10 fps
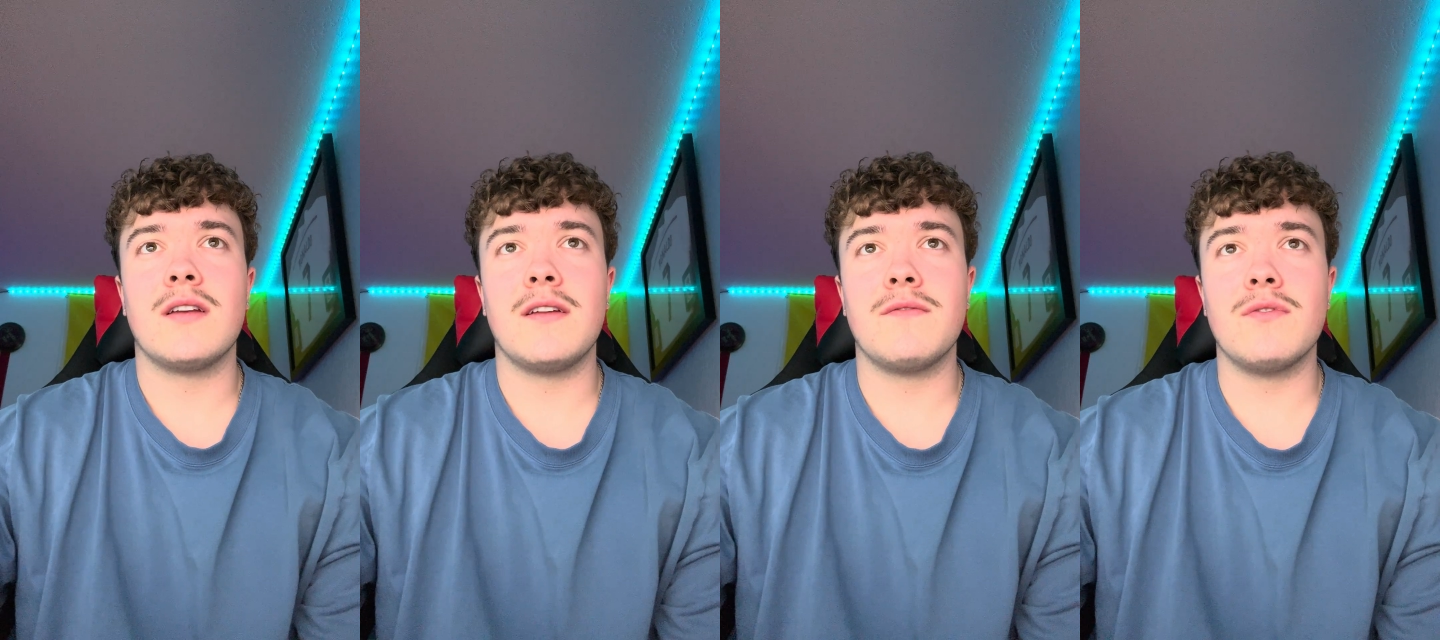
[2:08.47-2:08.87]

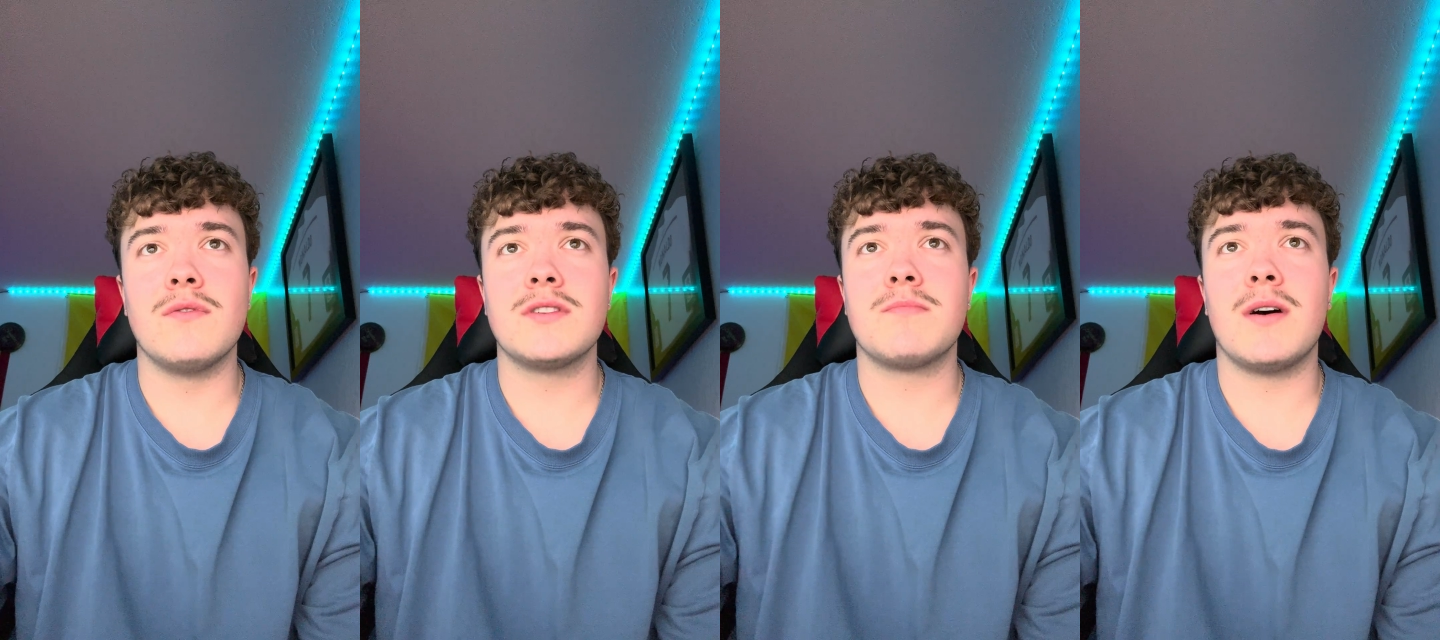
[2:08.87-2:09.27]

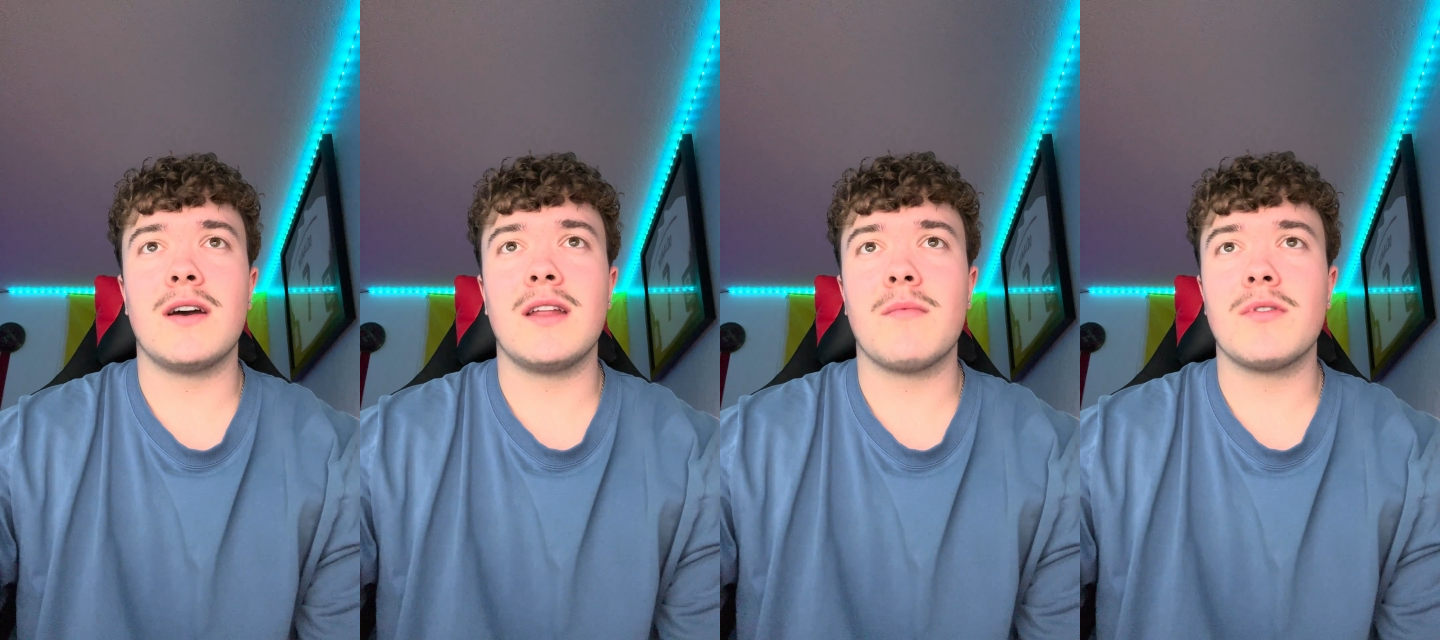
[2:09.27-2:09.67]
influenced
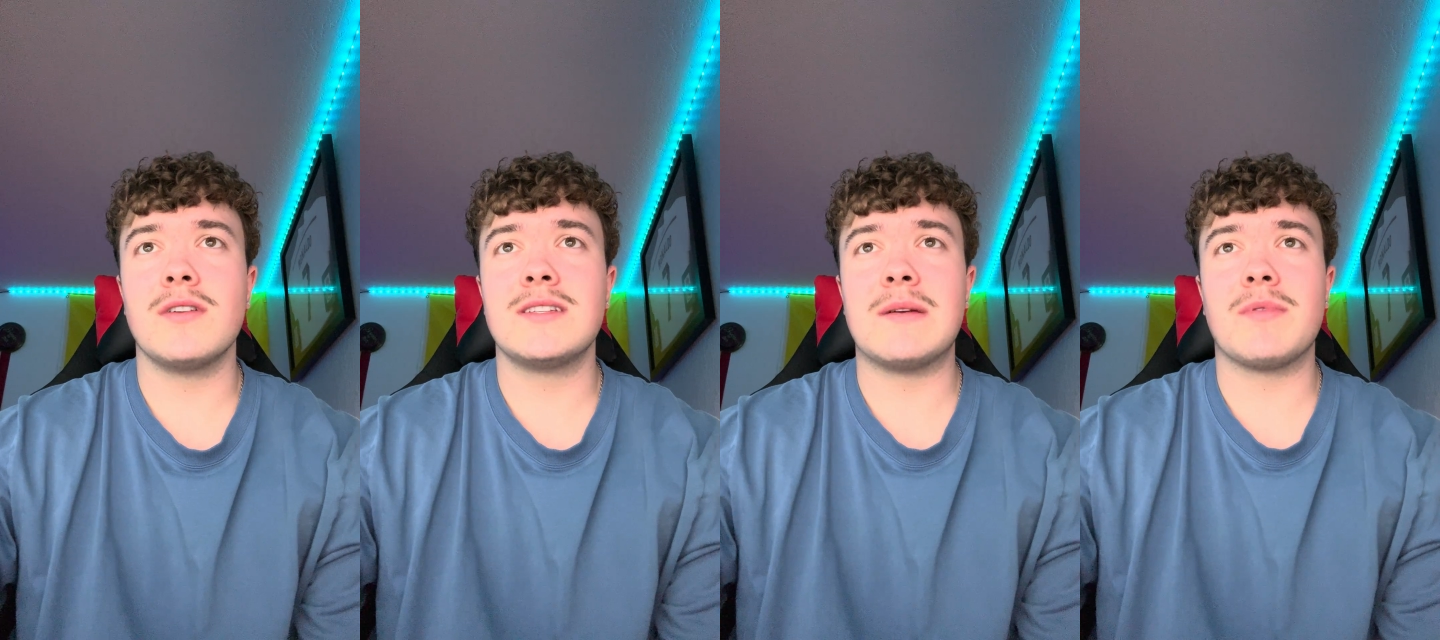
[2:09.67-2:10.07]
by
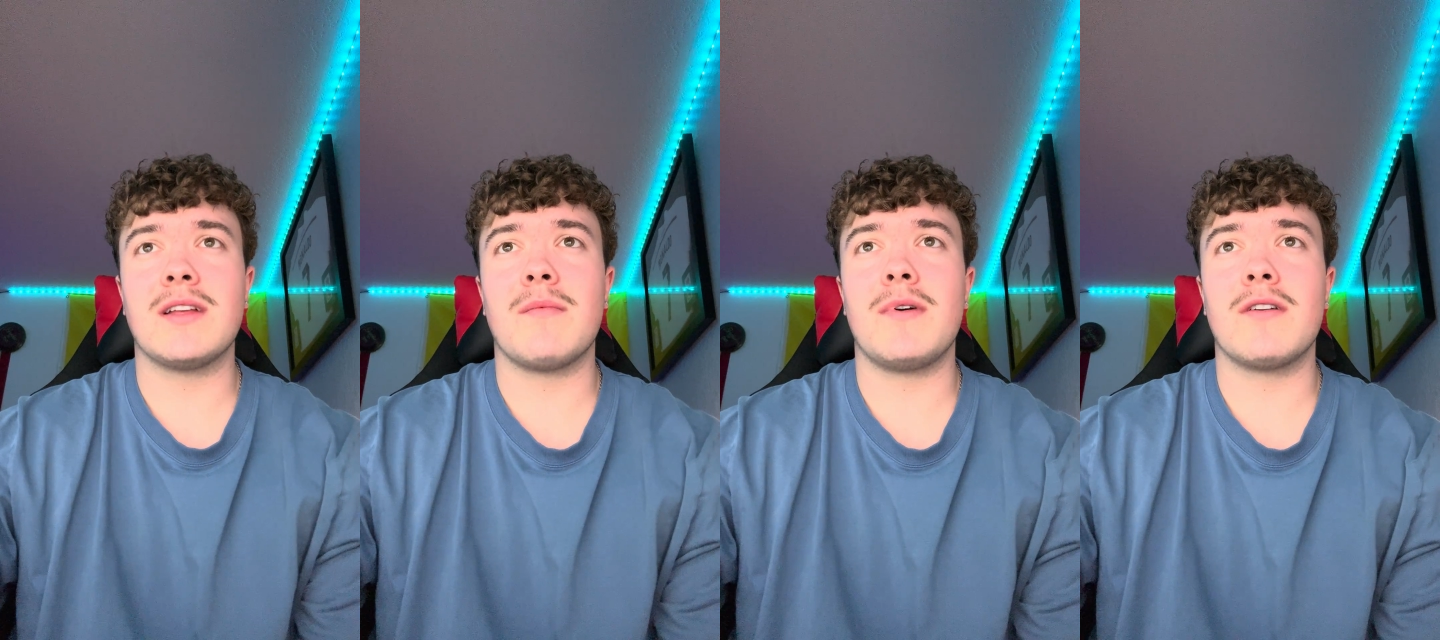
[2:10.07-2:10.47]
neighborhoods,
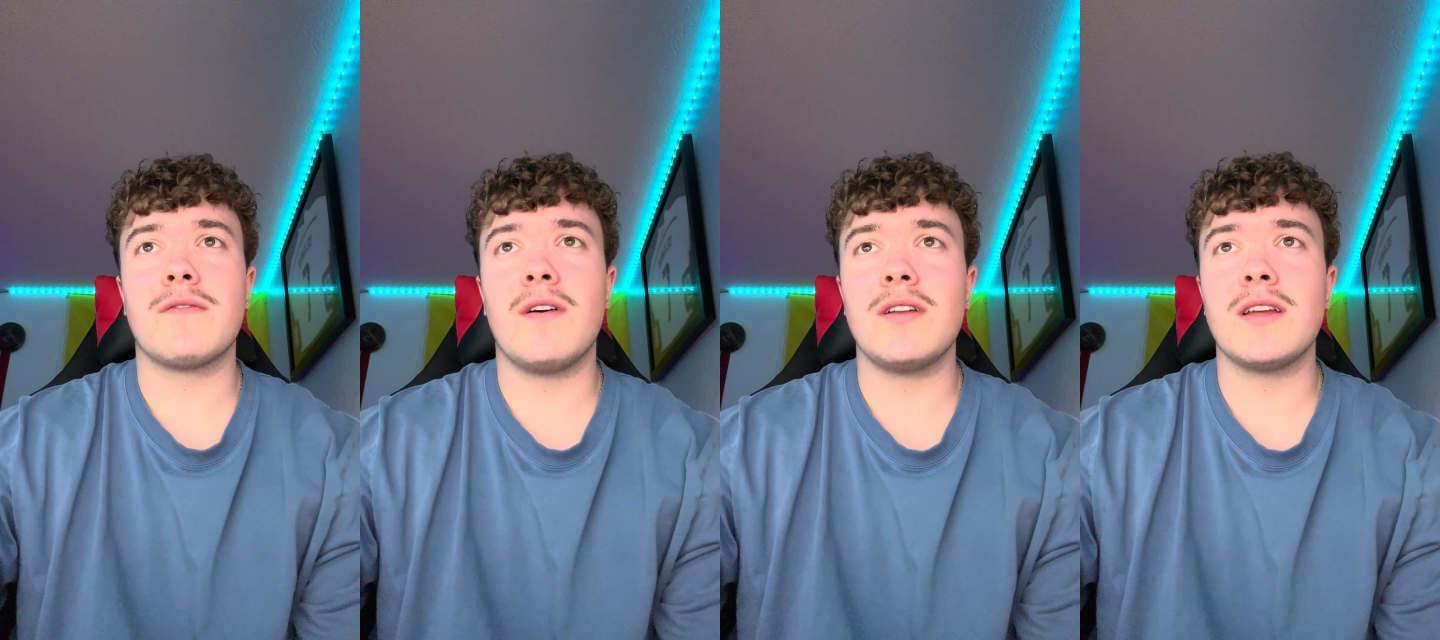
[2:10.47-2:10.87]
typically have better
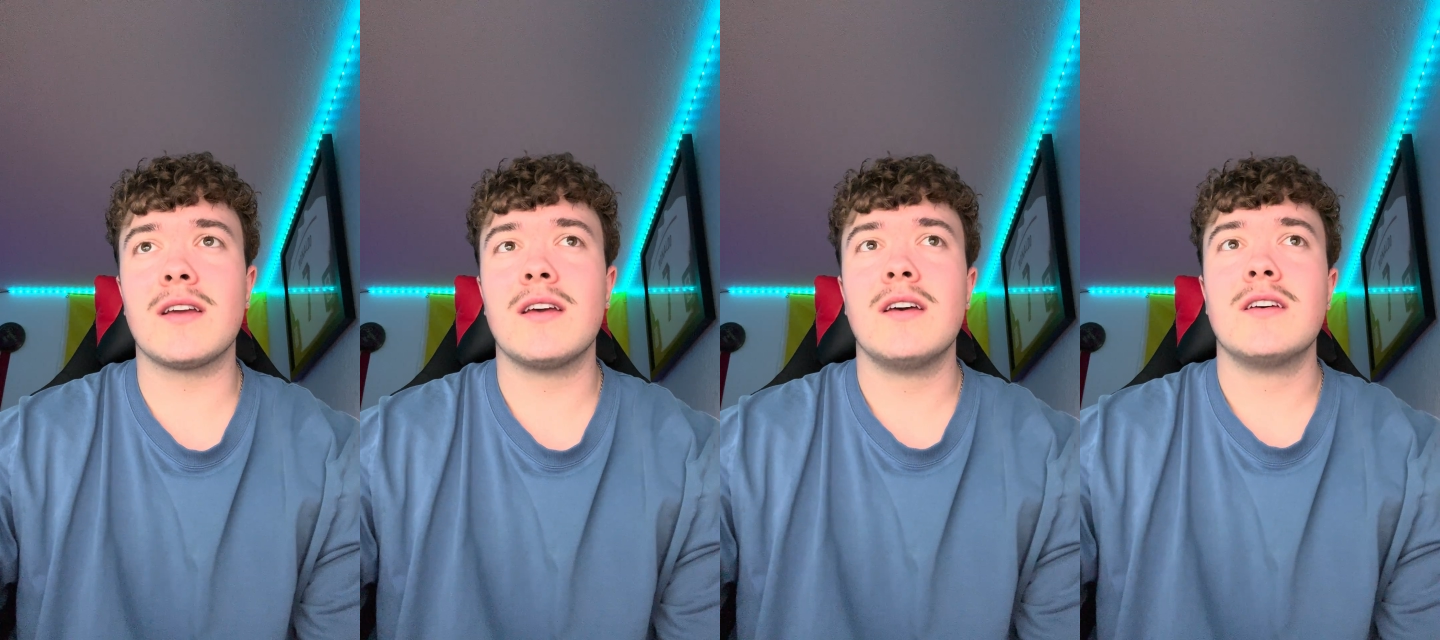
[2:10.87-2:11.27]

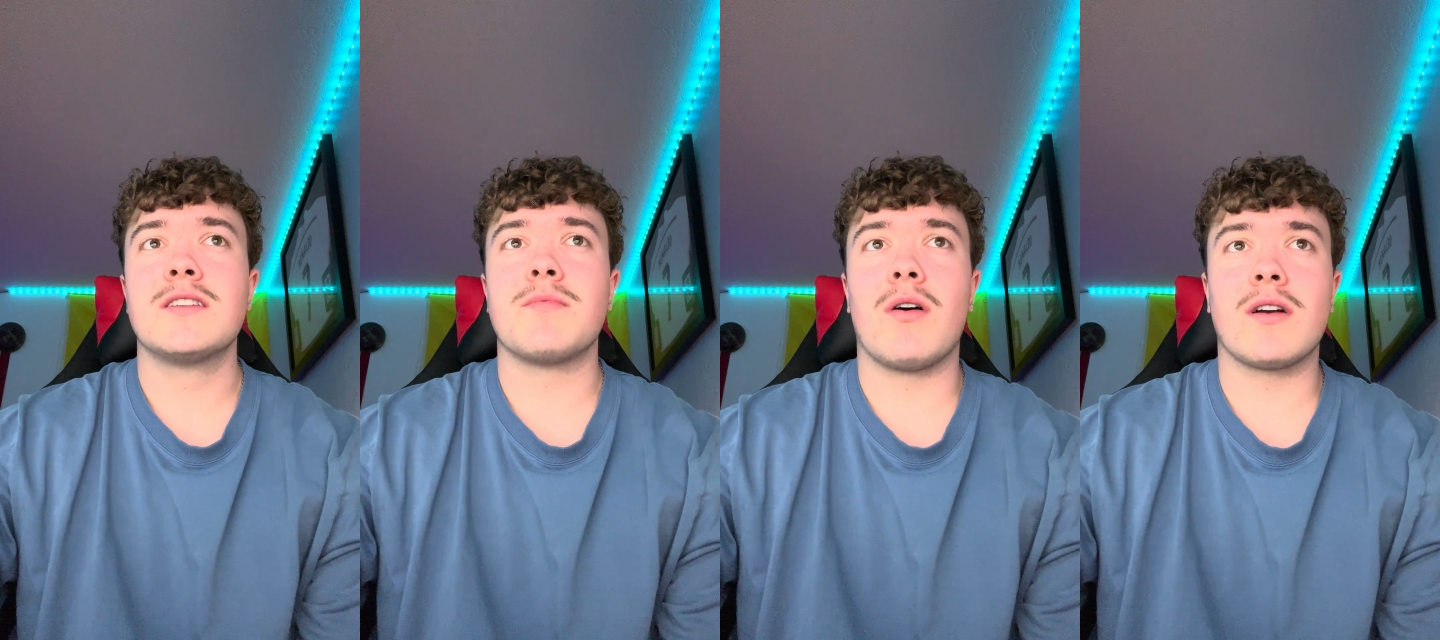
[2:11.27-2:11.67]
funding,
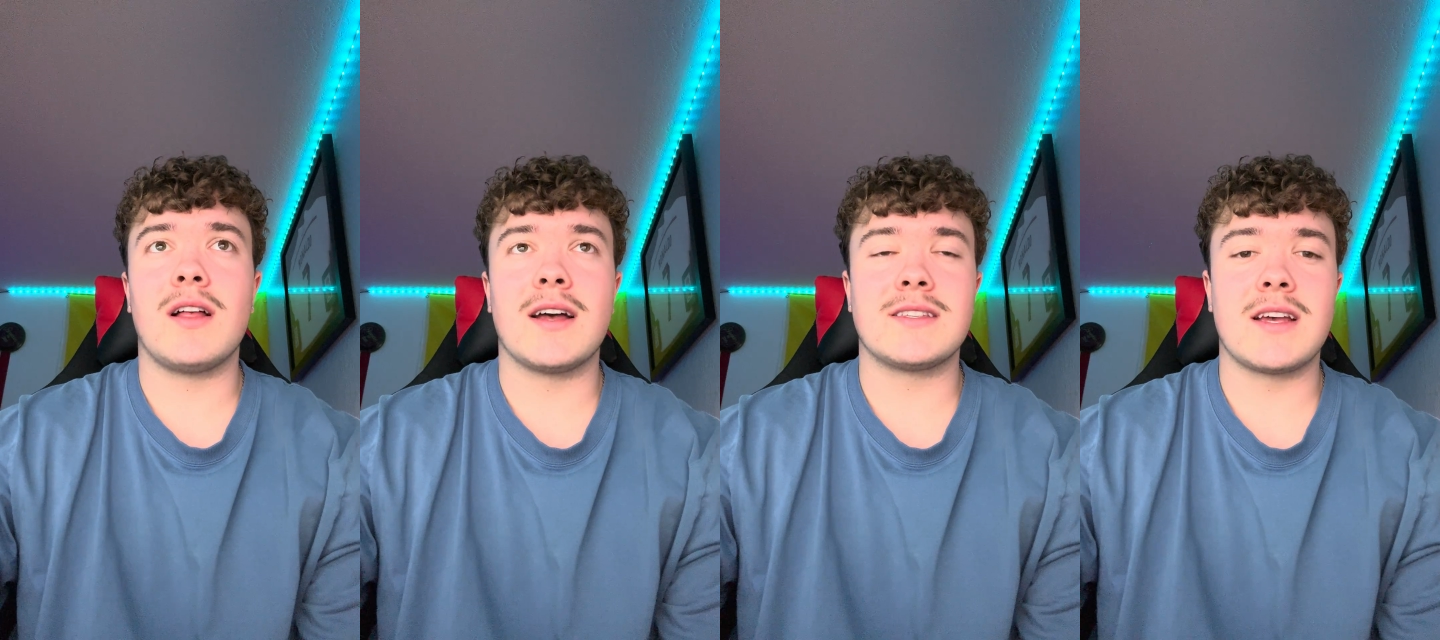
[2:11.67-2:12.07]
smaller
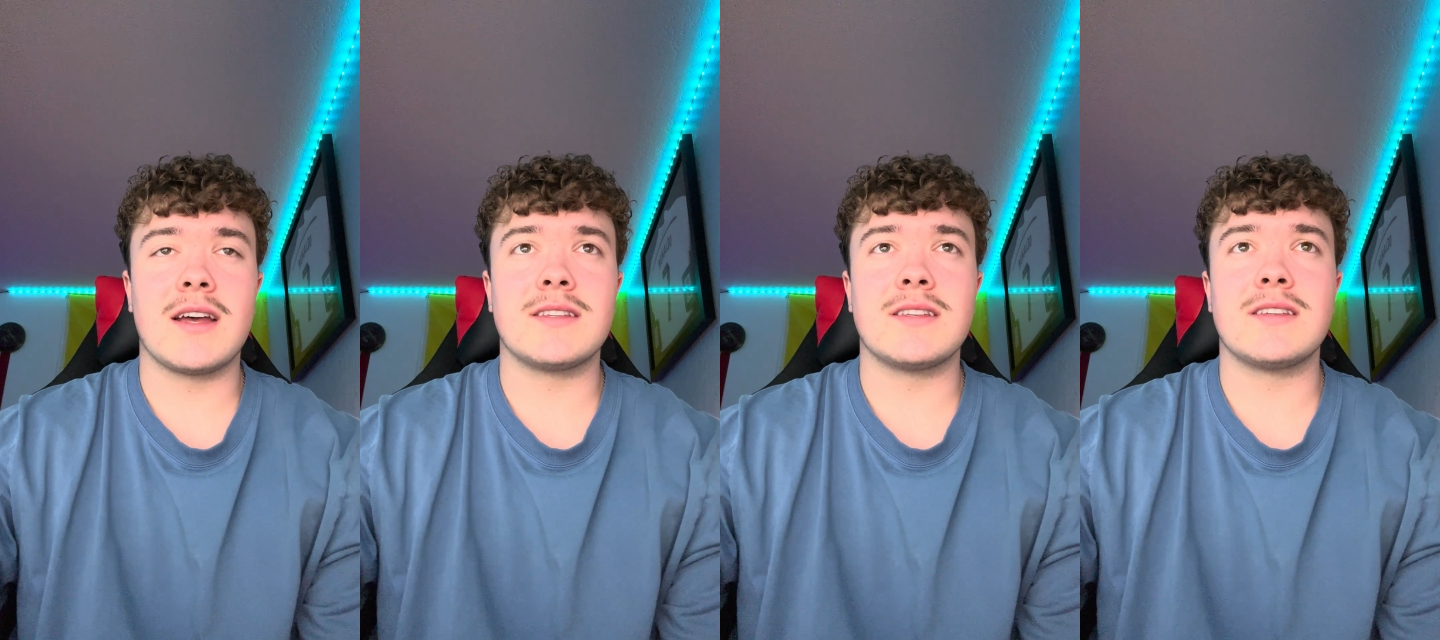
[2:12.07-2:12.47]
class
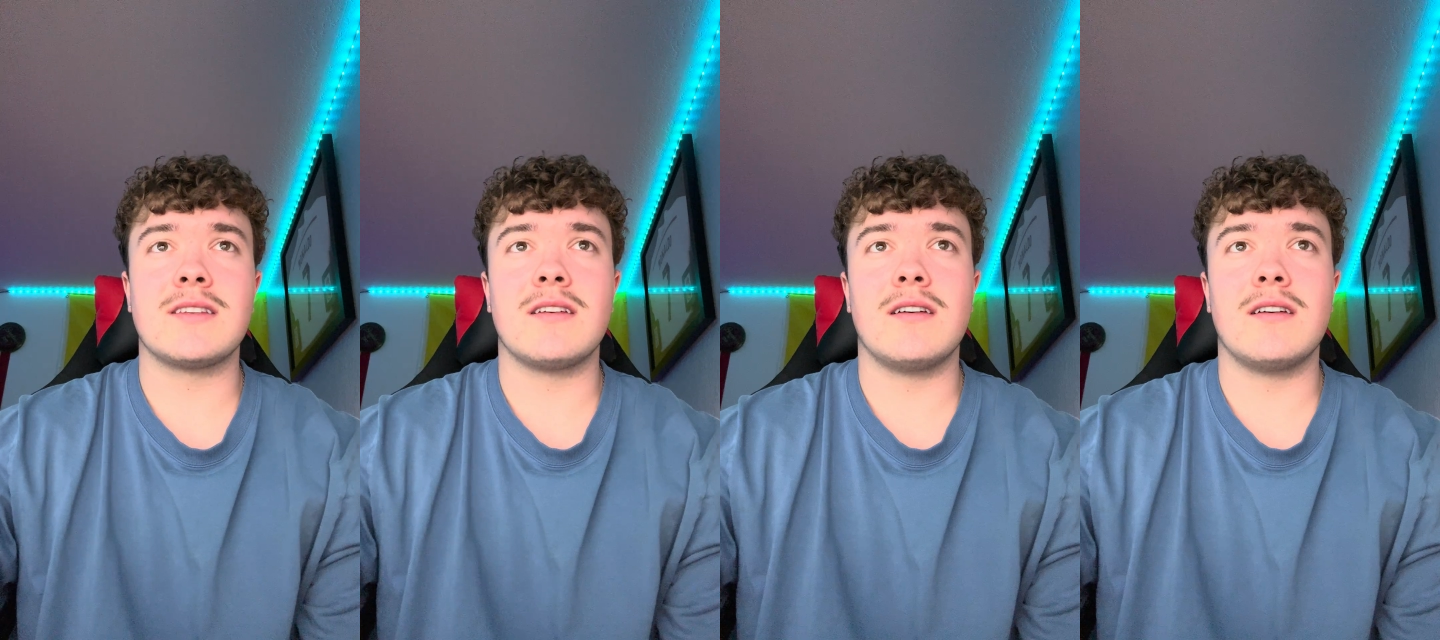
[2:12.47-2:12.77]
sizes.